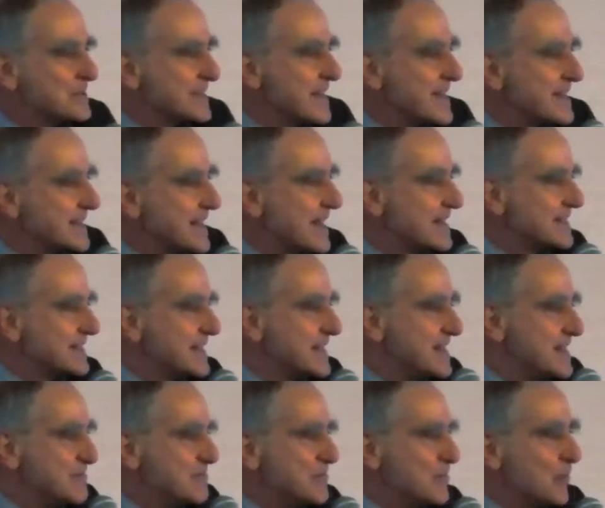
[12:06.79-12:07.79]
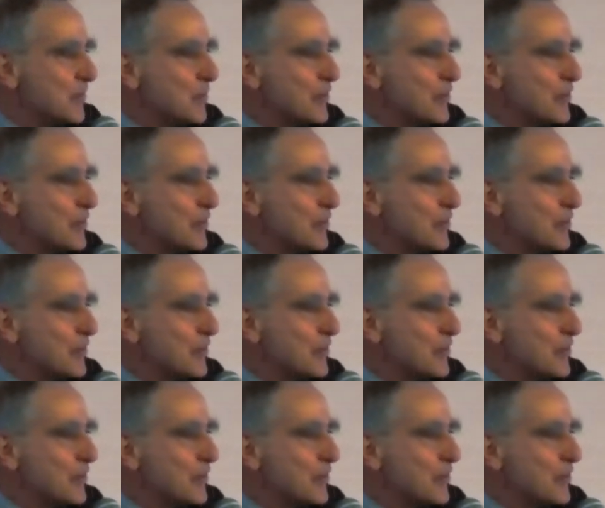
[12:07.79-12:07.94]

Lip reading: saying that to him